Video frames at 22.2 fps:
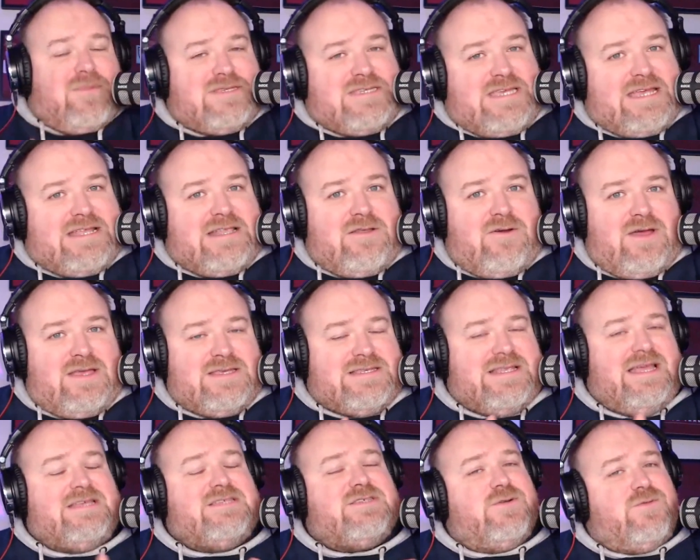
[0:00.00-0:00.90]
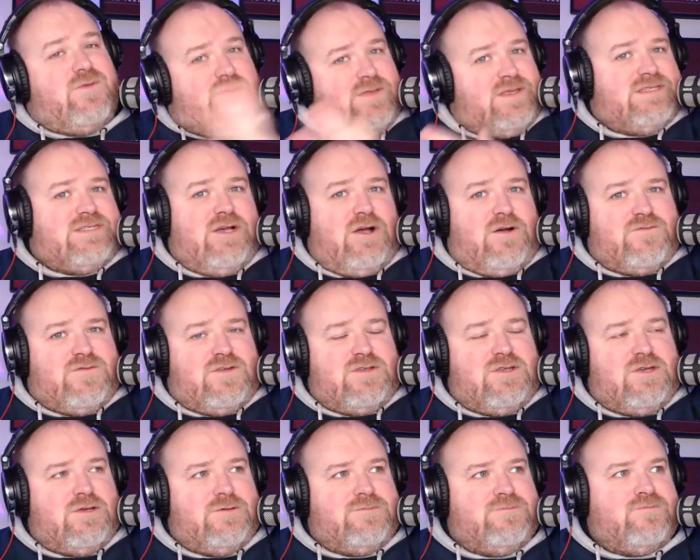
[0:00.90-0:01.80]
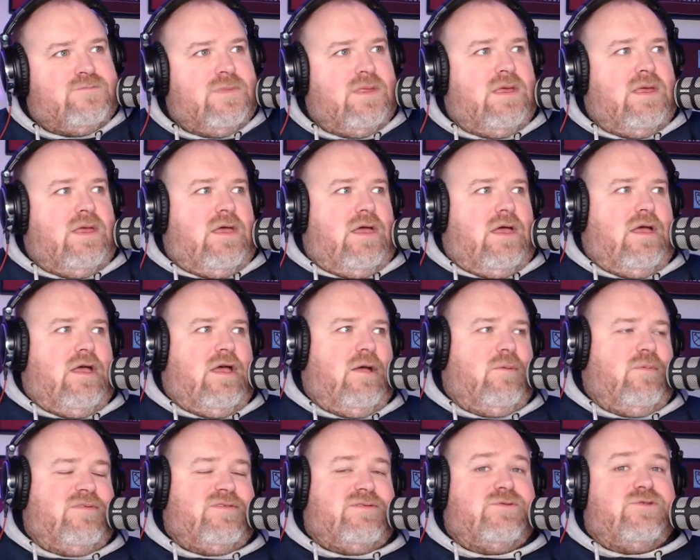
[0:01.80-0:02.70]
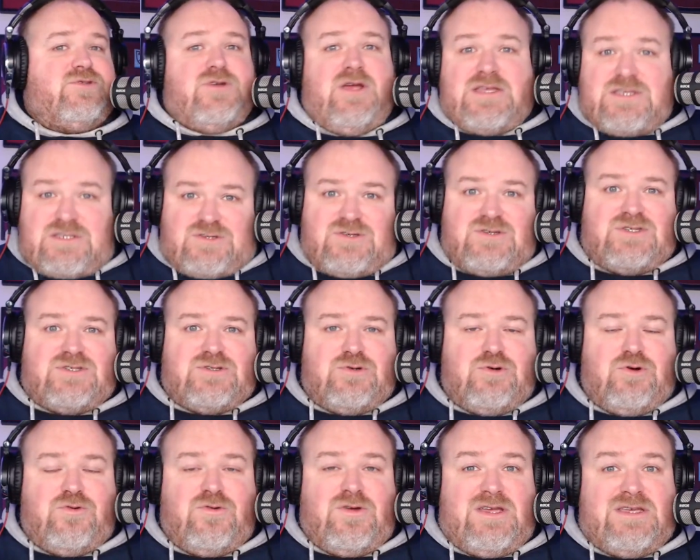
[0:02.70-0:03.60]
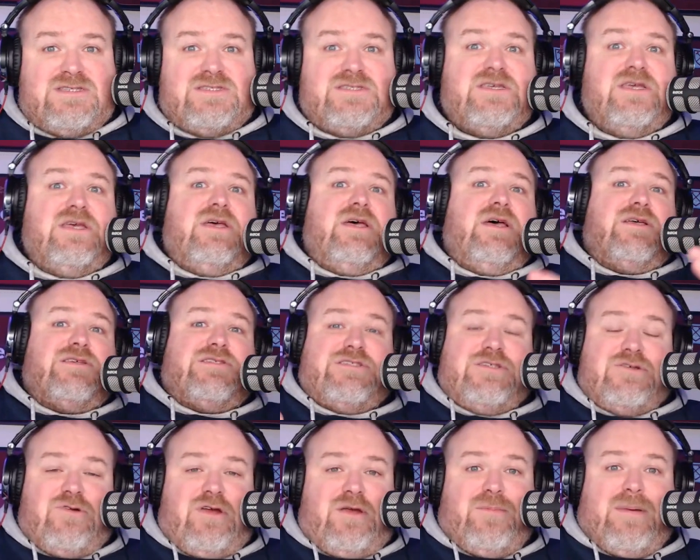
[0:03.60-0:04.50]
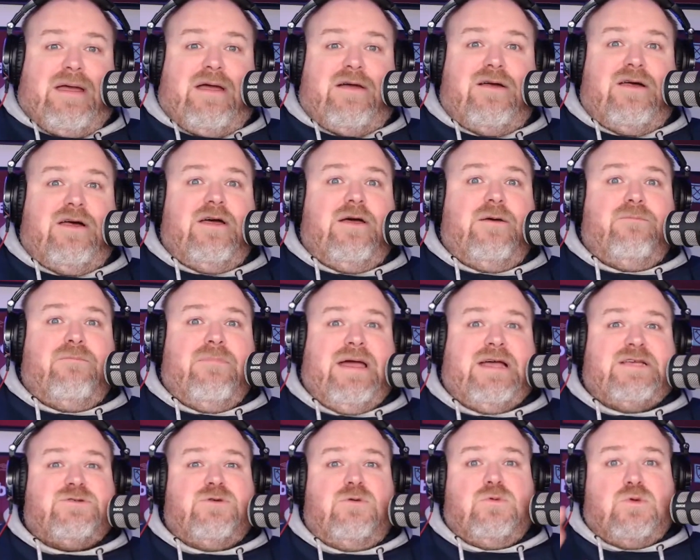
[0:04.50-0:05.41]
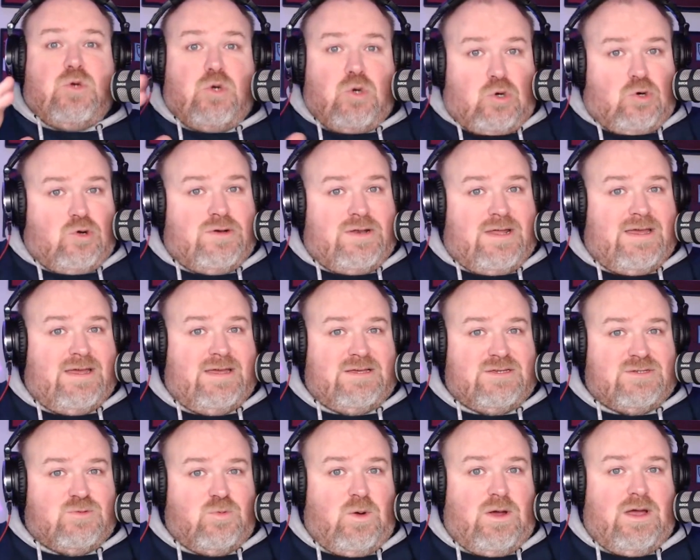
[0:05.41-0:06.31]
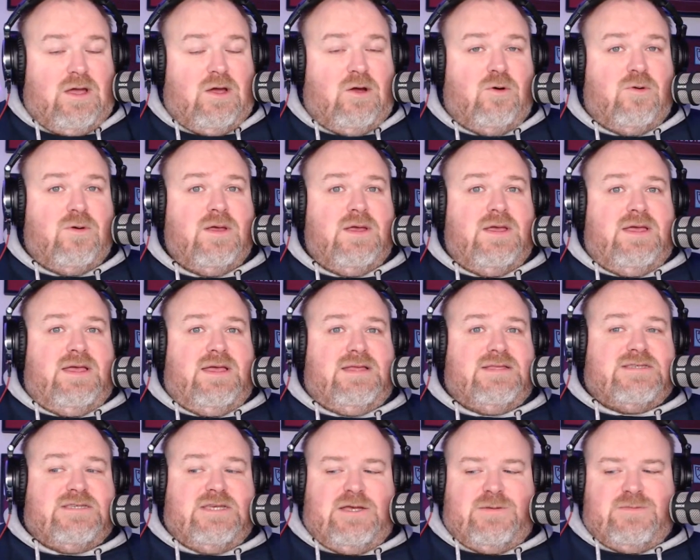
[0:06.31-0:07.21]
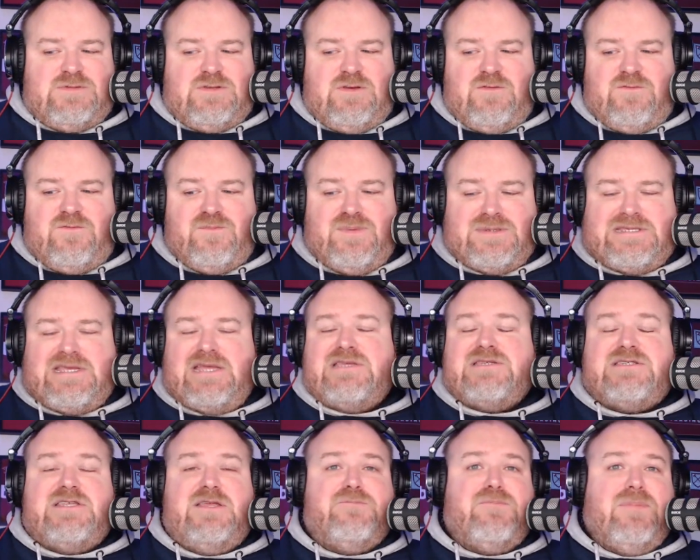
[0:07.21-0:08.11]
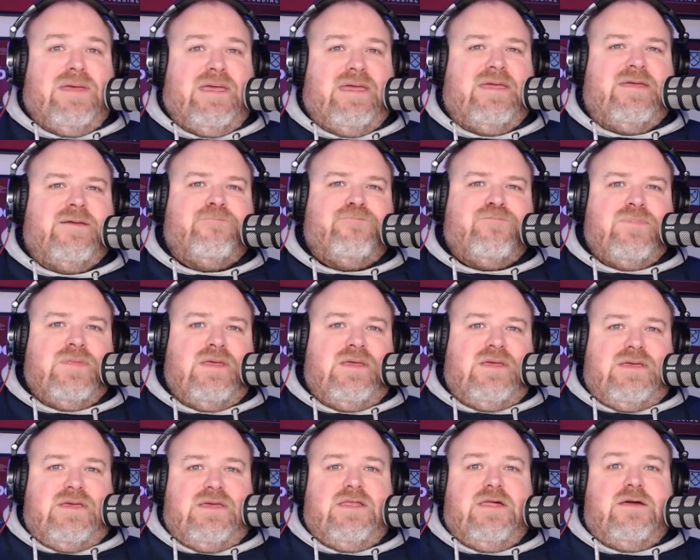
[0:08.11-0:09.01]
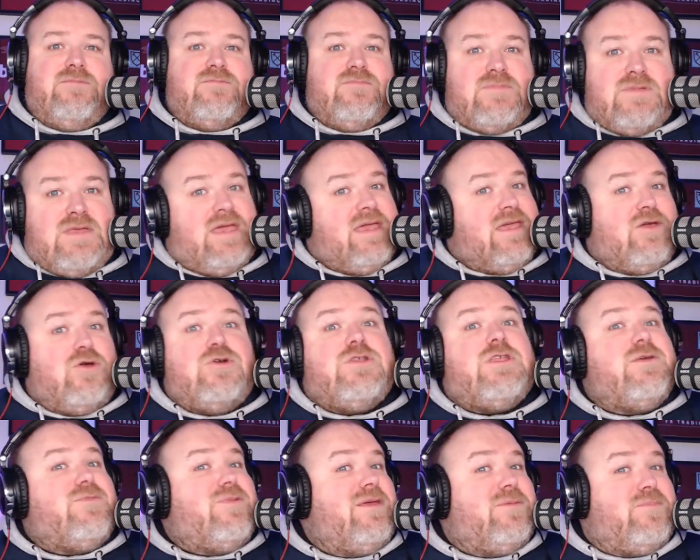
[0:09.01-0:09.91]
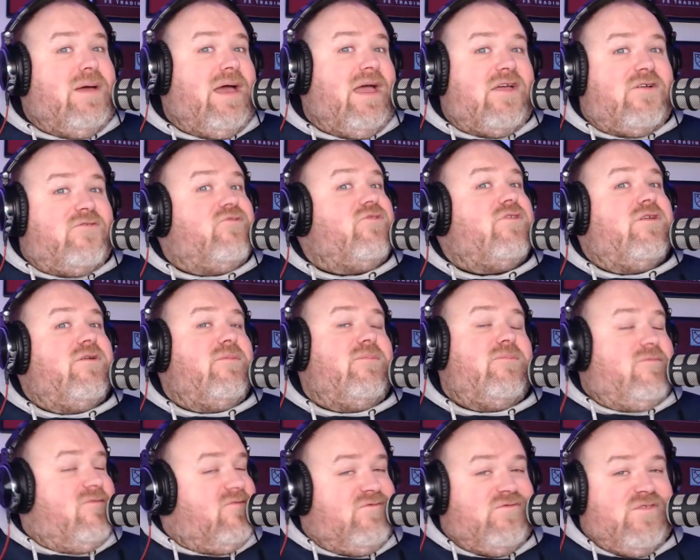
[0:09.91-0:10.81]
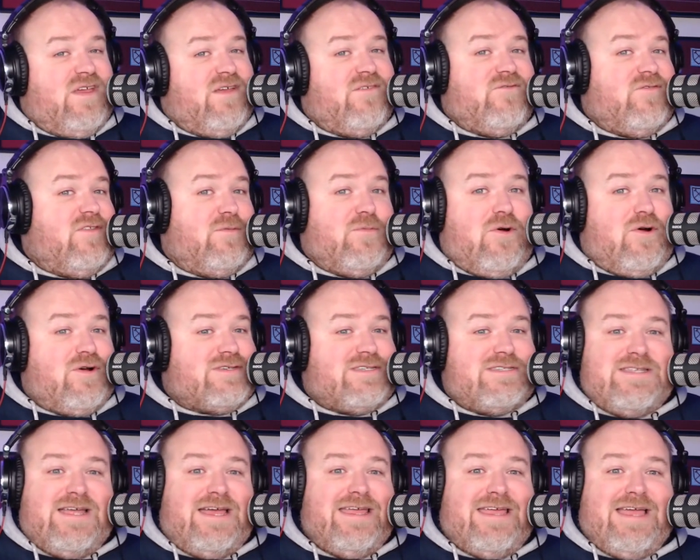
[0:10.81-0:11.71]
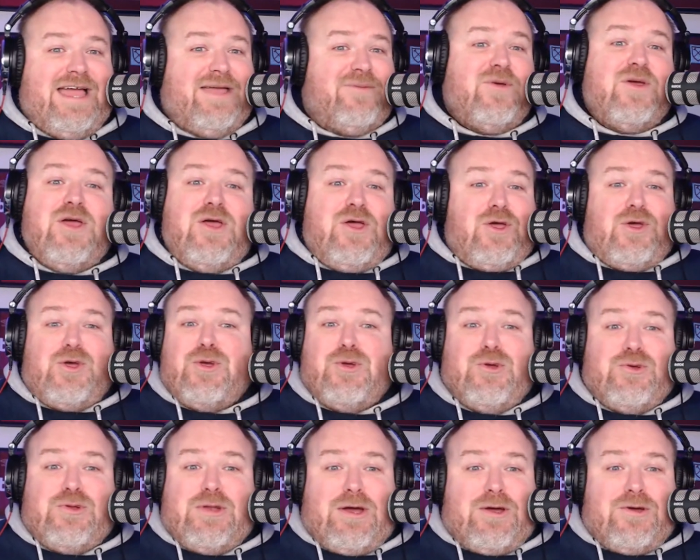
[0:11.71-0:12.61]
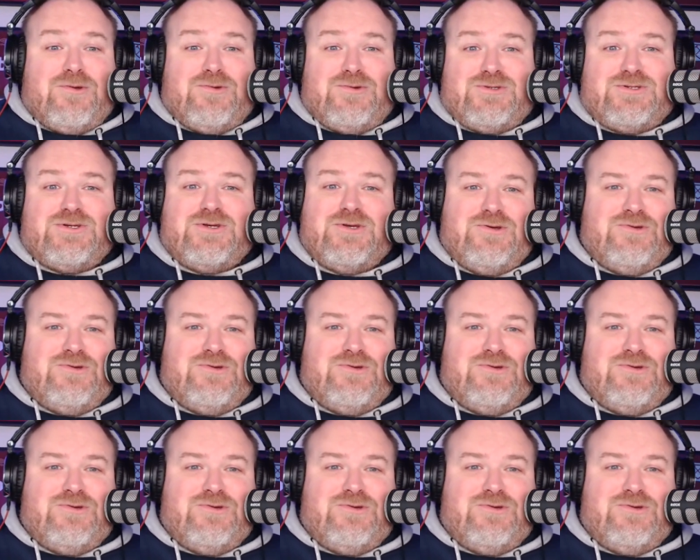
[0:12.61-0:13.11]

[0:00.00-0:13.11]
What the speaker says: headlines later on this afternoon with some transfer stories, a story about Maxwell Cornet as well, in terms of potentially being, you know, could he be back for the fit for the Boxing Day game? Who knows?